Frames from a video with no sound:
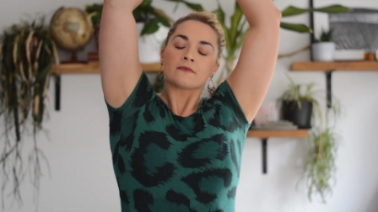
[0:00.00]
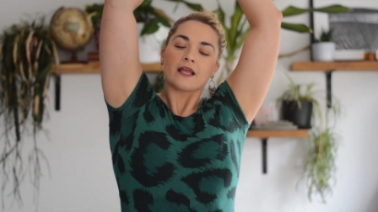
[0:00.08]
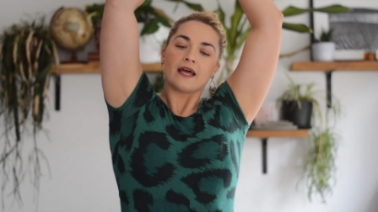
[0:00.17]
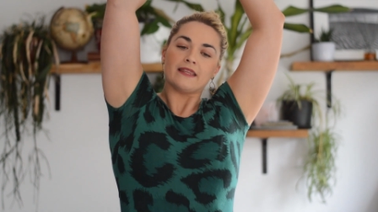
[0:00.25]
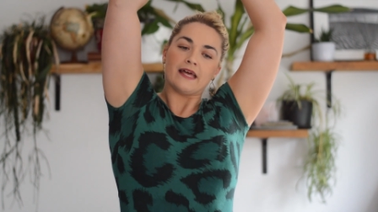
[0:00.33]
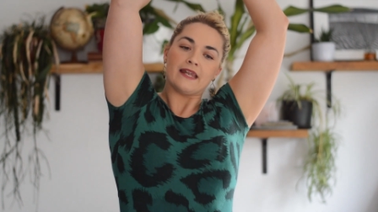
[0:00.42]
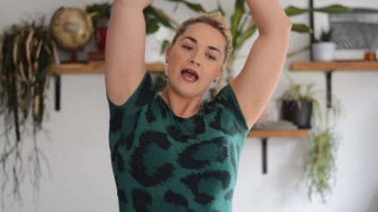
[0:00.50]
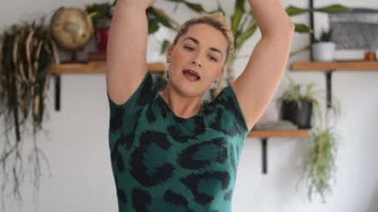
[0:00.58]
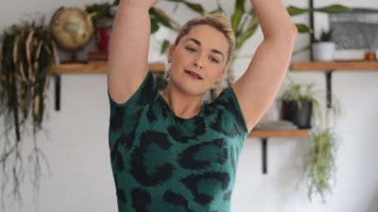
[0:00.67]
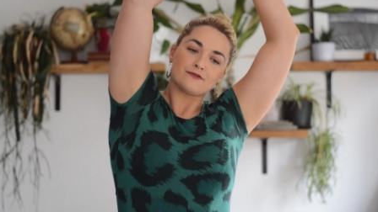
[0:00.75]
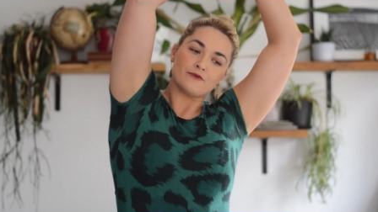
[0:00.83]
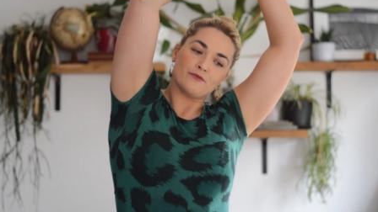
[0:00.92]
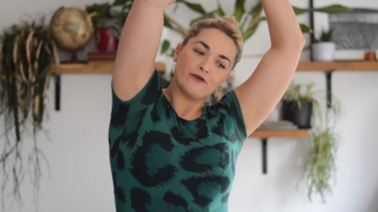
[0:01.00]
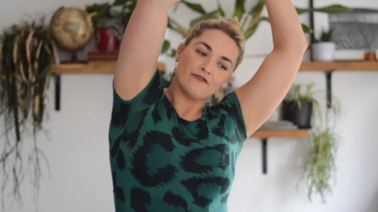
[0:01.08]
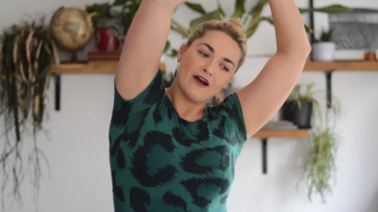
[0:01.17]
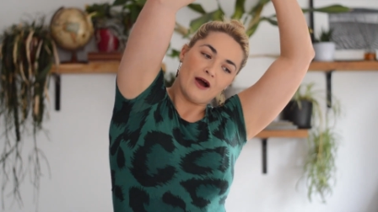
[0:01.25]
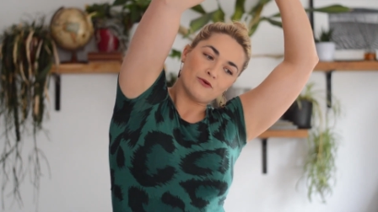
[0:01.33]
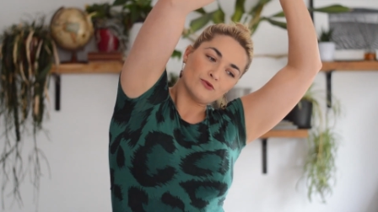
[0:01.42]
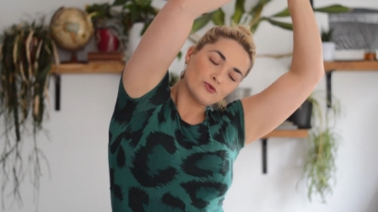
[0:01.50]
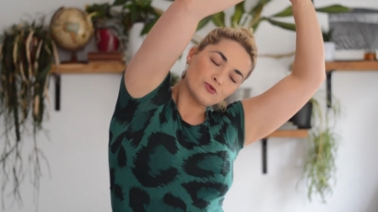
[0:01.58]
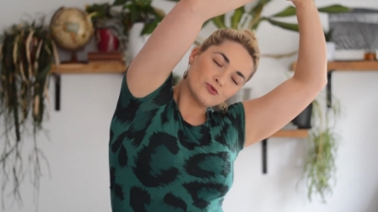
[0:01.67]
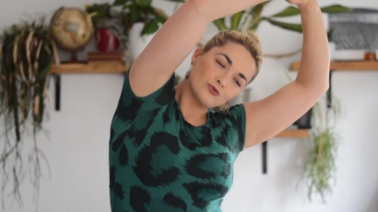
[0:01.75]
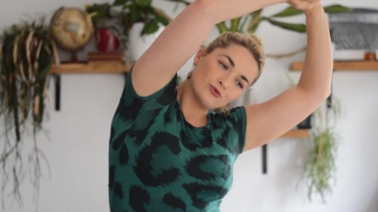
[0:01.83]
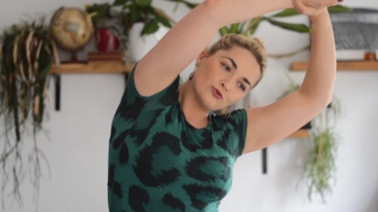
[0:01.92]
and then as we breathe out,
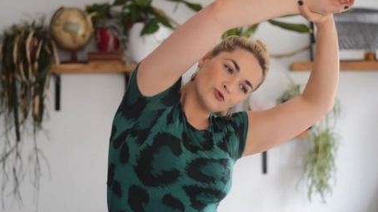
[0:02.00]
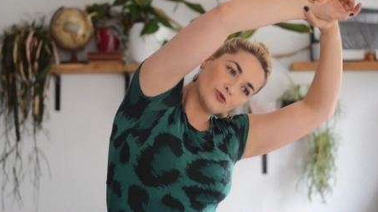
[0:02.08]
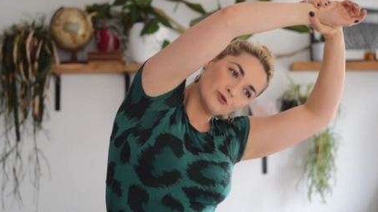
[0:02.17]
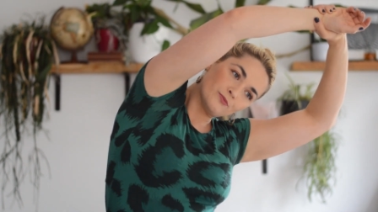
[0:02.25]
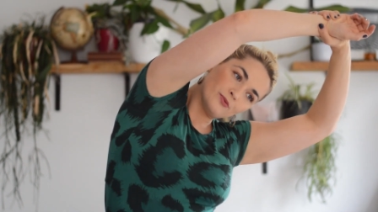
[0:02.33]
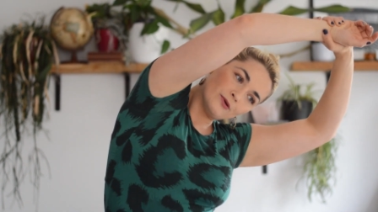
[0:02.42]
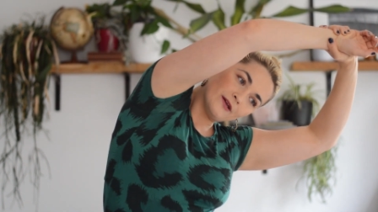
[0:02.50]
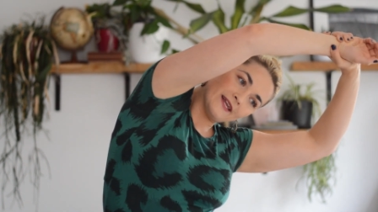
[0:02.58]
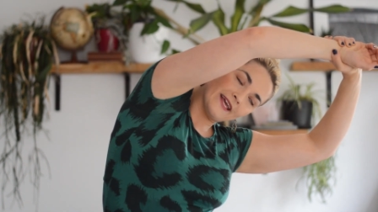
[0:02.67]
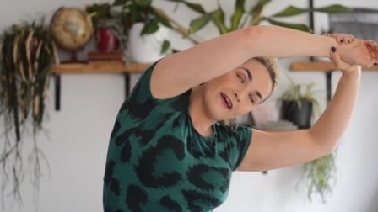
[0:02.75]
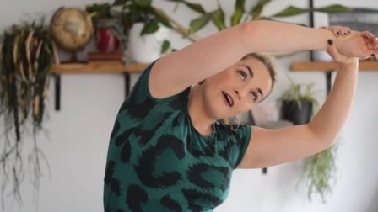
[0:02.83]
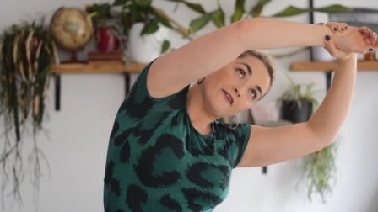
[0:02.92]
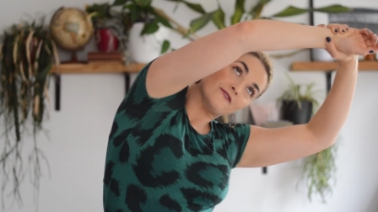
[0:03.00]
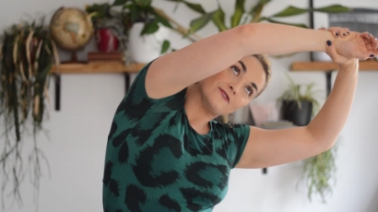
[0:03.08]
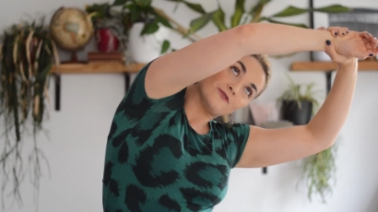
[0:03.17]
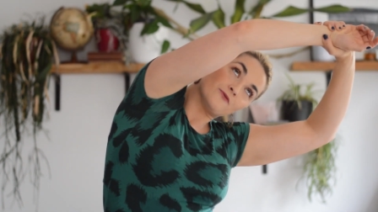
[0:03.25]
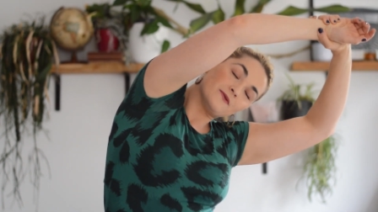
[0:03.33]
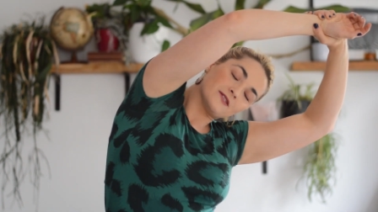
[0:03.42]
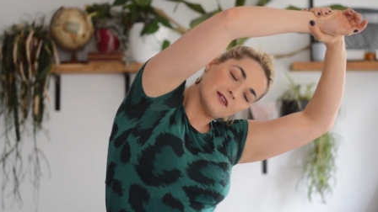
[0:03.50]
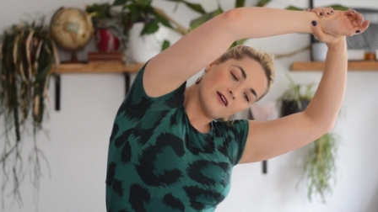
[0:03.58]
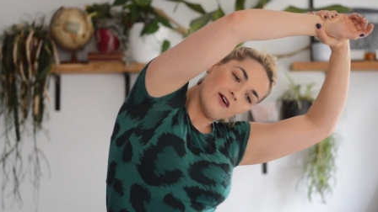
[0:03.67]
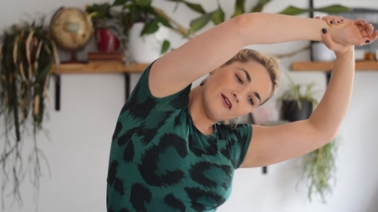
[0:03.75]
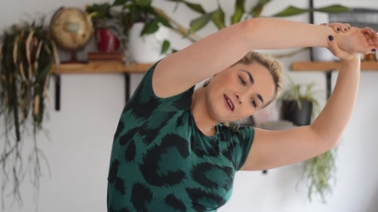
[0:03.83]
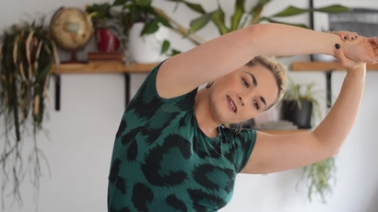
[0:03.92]
pulling it over. So you're almost
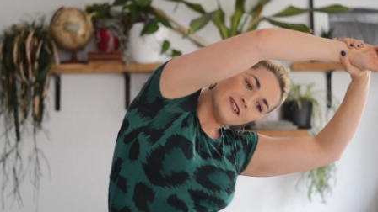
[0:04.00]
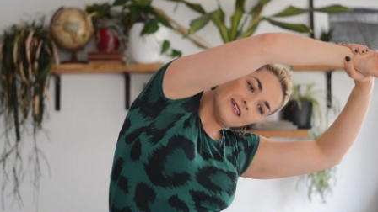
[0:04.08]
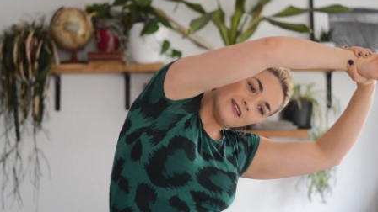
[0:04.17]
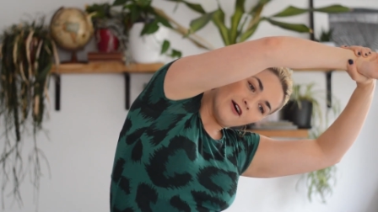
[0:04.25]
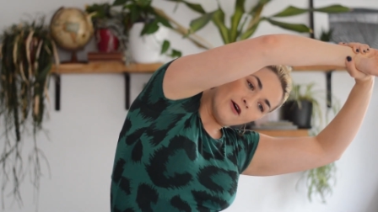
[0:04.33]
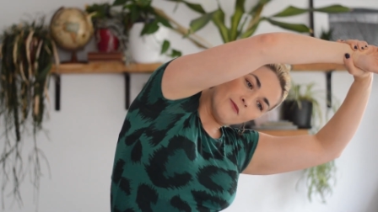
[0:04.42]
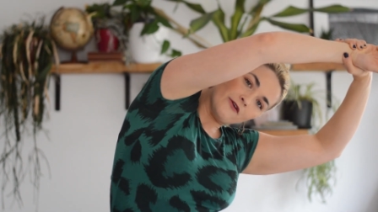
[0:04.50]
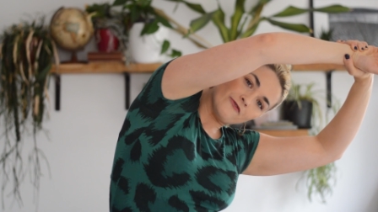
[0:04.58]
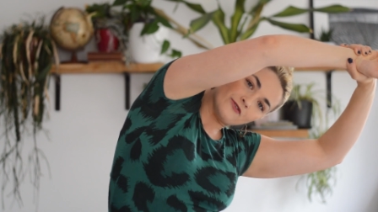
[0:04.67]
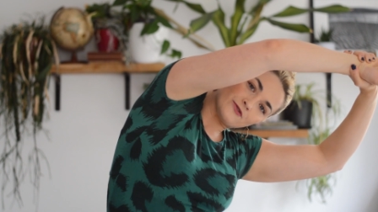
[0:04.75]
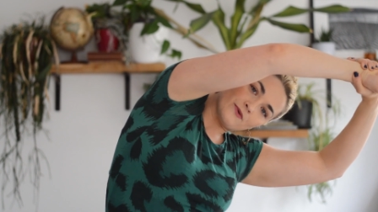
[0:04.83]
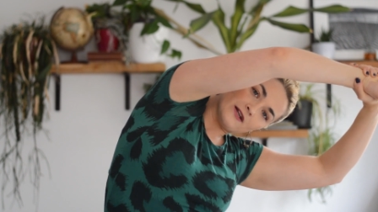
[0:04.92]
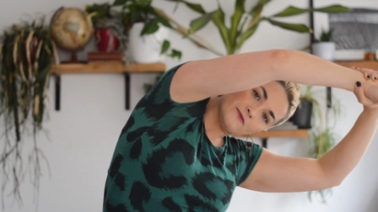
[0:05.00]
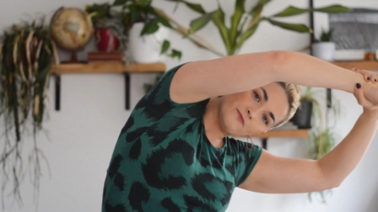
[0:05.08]
guiding the arm over as well as